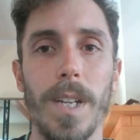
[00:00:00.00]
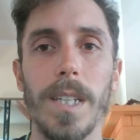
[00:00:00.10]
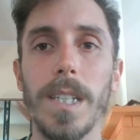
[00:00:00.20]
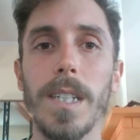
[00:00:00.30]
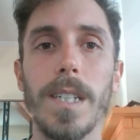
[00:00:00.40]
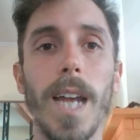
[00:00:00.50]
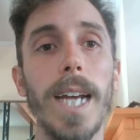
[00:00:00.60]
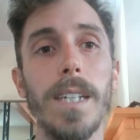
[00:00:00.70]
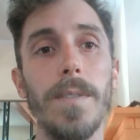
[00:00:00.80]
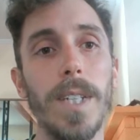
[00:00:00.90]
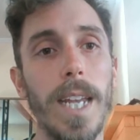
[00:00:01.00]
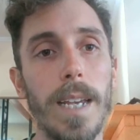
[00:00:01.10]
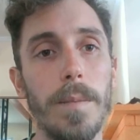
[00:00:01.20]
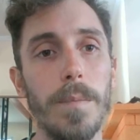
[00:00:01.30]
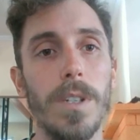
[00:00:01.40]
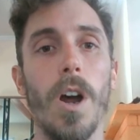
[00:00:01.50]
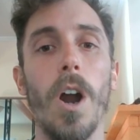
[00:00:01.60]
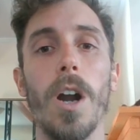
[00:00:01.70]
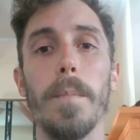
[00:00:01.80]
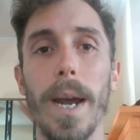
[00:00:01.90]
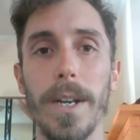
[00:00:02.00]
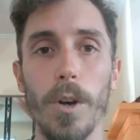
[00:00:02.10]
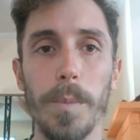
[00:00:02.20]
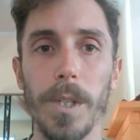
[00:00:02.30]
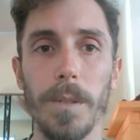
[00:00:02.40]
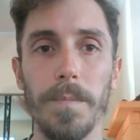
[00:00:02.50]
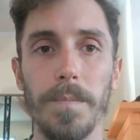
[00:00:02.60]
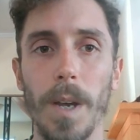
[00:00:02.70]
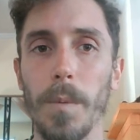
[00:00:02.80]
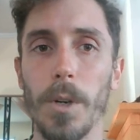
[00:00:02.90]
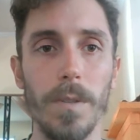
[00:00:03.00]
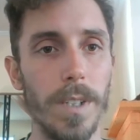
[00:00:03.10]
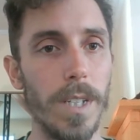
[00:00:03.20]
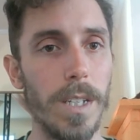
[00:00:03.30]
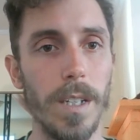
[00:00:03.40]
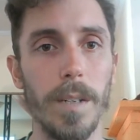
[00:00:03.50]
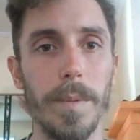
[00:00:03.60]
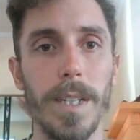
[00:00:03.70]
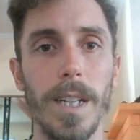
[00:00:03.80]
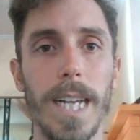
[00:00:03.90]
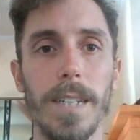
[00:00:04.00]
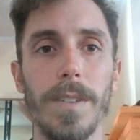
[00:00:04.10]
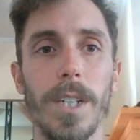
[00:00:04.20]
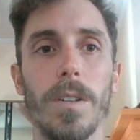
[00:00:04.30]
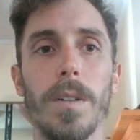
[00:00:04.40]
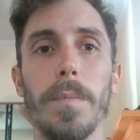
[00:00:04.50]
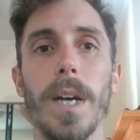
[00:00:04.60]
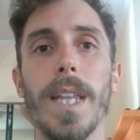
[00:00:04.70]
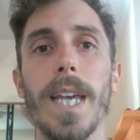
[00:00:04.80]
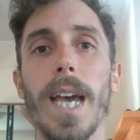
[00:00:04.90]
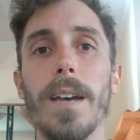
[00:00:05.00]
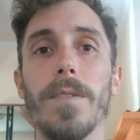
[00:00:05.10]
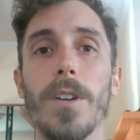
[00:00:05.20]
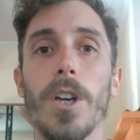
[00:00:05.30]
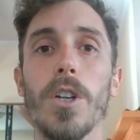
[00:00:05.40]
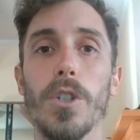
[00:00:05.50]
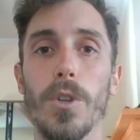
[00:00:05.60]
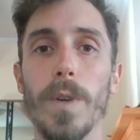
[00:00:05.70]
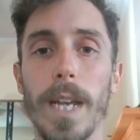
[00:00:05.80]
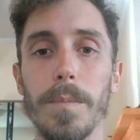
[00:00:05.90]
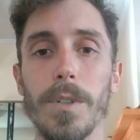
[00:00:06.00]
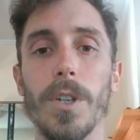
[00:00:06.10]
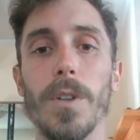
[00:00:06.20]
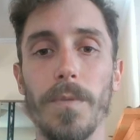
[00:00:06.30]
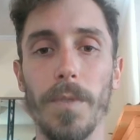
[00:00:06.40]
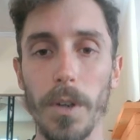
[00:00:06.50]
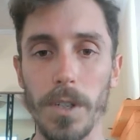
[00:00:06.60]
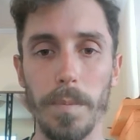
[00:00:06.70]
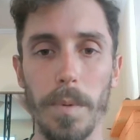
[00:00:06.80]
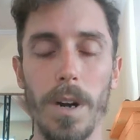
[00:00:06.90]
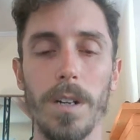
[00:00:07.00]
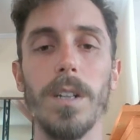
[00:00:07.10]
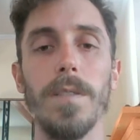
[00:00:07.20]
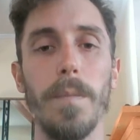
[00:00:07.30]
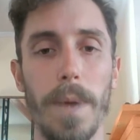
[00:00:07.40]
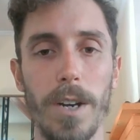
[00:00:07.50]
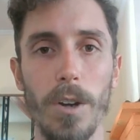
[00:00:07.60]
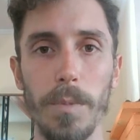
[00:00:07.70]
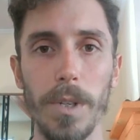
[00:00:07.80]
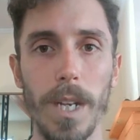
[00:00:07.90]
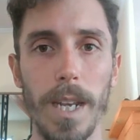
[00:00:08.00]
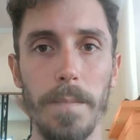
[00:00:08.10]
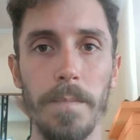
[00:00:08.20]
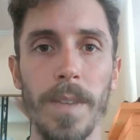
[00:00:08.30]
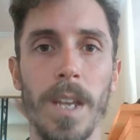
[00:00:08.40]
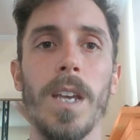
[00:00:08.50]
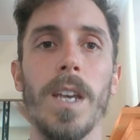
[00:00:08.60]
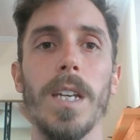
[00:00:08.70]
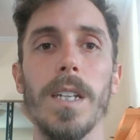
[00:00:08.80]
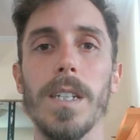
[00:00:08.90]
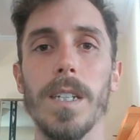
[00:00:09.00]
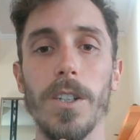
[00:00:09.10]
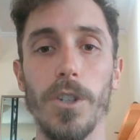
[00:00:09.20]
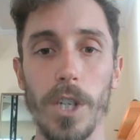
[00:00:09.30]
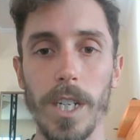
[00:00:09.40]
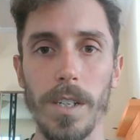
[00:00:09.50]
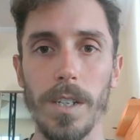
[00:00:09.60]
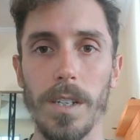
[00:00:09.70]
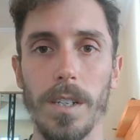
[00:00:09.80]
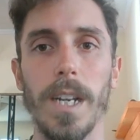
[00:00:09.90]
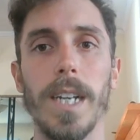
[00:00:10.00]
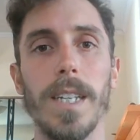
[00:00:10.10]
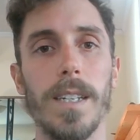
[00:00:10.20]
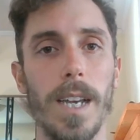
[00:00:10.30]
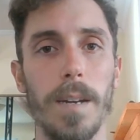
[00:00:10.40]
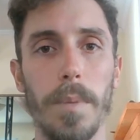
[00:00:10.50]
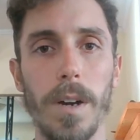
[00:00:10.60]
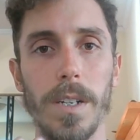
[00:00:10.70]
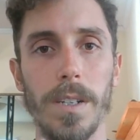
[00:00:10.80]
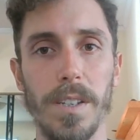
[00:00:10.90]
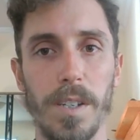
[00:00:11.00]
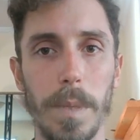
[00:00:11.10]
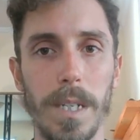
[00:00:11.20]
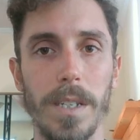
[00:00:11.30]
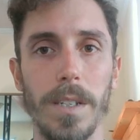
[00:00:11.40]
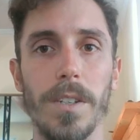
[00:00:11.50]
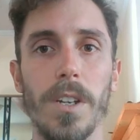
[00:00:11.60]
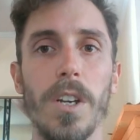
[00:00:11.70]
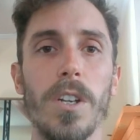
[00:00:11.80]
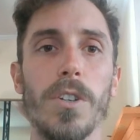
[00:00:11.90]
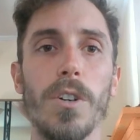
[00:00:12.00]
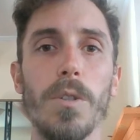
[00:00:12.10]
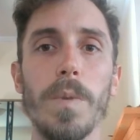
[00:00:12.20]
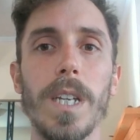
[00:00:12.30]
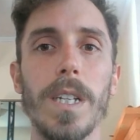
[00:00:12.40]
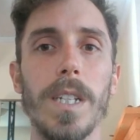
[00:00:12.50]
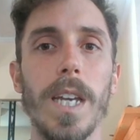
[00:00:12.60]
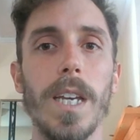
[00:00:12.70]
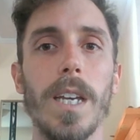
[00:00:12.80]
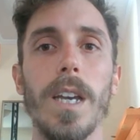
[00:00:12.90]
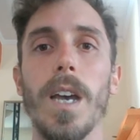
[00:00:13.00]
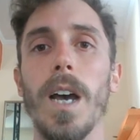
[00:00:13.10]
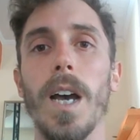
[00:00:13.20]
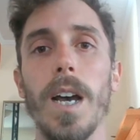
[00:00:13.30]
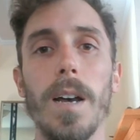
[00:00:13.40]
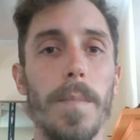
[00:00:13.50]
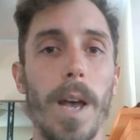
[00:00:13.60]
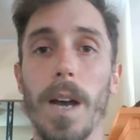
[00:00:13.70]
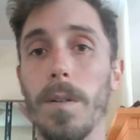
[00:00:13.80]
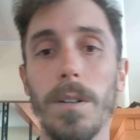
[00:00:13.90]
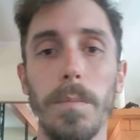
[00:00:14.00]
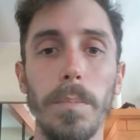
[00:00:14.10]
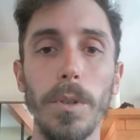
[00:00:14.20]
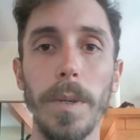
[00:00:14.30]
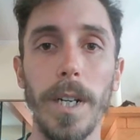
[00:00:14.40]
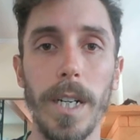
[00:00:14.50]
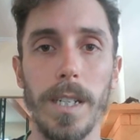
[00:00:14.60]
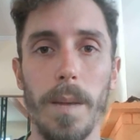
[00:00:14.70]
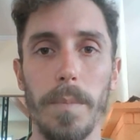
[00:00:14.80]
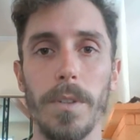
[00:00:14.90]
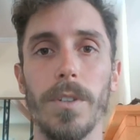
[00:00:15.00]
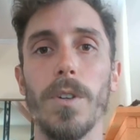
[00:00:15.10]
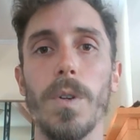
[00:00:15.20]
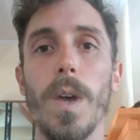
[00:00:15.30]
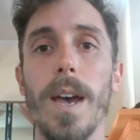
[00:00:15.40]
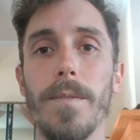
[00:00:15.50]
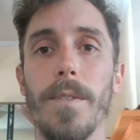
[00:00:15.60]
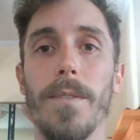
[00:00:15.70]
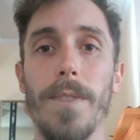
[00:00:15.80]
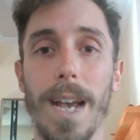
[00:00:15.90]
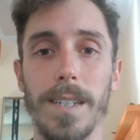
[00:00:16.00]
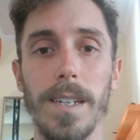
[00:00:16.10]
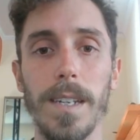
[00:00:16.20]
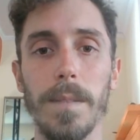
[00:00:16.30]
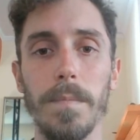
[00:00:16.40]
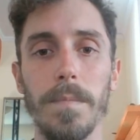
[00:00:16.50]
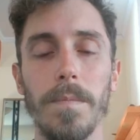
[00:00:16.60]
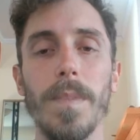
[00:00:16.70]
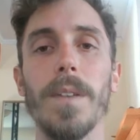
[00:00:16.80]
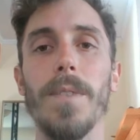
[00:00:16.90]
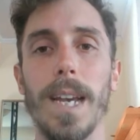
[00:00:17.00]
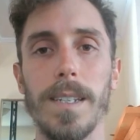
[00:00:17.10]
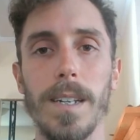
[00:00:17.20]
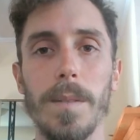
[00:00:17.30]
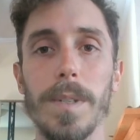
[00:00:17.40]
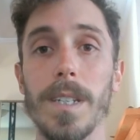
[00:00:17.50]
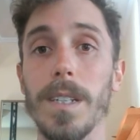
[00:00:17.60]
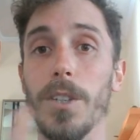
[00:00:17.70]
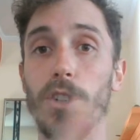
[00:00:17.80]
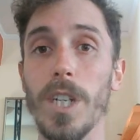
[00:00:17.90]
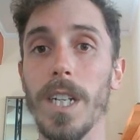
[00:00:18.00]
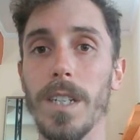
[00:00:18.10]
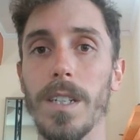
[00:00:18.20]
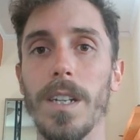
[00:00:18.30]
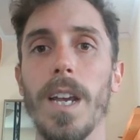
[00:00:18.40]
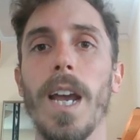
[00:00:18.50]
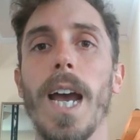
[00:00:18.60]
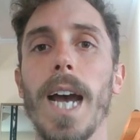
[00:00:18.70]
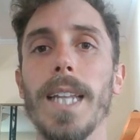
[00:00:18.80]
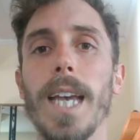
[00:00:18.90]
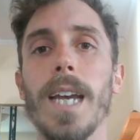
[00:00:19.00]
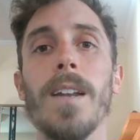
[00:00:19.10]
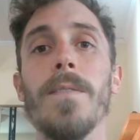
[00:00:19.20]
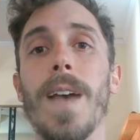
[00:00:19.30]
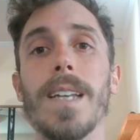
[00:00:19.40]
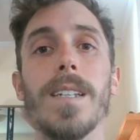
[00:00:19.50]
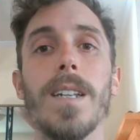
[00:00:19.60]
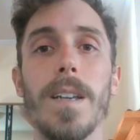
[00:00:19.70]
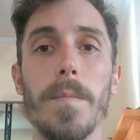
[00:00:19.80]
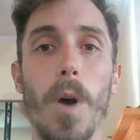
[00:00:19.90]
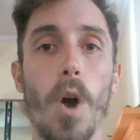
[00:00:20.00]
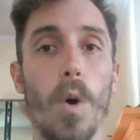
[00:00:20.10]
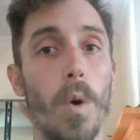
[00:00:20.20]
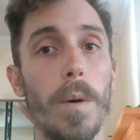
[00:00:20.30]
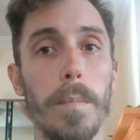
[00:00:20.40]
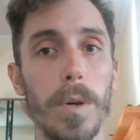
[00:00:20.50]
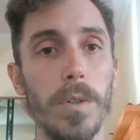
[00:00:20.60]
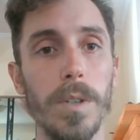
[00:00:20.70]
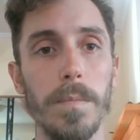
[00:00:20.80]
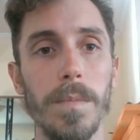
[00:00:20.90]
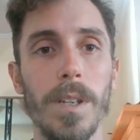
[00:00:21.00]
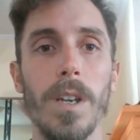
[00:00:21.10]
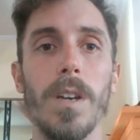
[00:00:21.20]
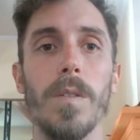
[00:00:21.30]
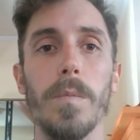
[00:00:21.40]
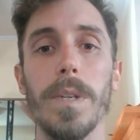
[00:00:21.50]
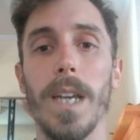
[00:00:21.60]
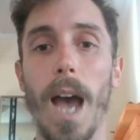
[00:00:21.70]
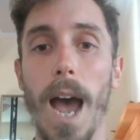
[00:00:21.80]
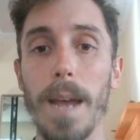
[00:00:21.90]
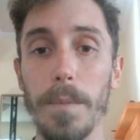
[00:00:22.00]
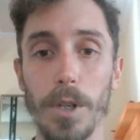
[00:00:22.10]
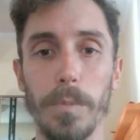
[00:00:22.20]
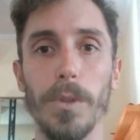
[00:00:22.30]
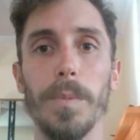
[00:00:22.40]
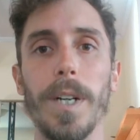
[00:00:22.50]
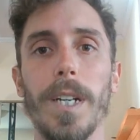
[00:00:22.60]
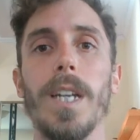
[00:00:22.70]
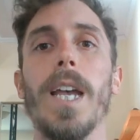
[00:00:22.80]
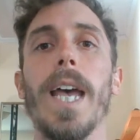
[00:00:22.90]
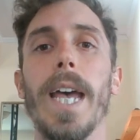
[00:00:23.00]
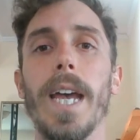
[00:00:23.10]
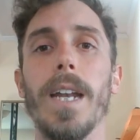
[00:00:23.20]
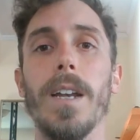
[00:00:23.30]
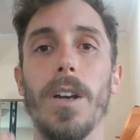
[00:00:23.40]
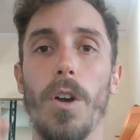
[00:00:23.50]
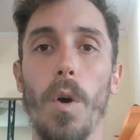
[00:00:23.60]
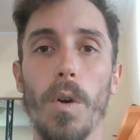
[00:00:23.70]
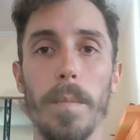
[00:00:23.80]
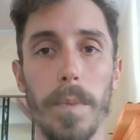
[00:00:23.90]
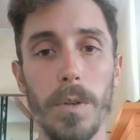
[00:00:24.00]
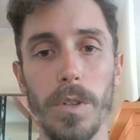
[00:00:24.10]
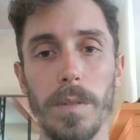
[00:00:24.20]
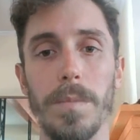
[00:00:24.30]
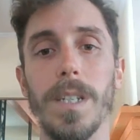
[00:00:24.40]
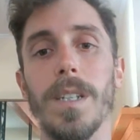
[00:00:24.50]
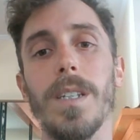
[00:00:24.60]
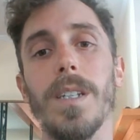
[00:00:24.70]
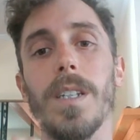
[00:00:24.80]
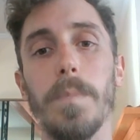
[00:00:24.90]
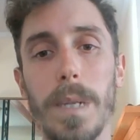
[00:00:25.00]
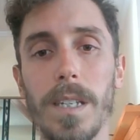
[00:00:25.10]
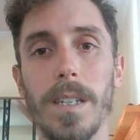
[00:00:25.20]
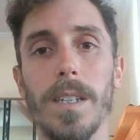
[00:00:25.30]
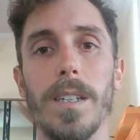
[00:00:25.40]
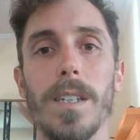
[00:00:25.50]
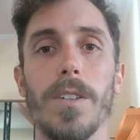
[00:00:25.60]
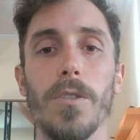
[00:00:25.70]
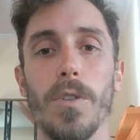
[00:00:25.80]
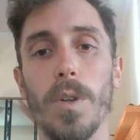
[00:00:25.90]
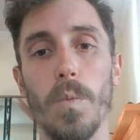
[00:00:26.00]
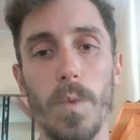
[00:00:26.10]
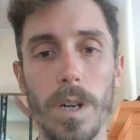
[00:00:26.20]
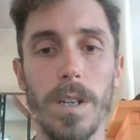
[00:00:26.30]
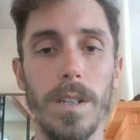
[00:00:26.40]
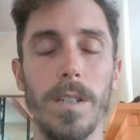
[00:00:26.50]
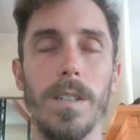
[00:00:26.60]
The scientific names are binomial. I went over this a little bit in the last video, but they have two names. So the first part of the binomial name is the genus, and the second part is the species. So we can take our blueberry example. So you have Vaccinium. Vaccinium is the genus, and then Vaccinium corymbosum would be high bush blueberry, and corymbosum is the species. So there's only one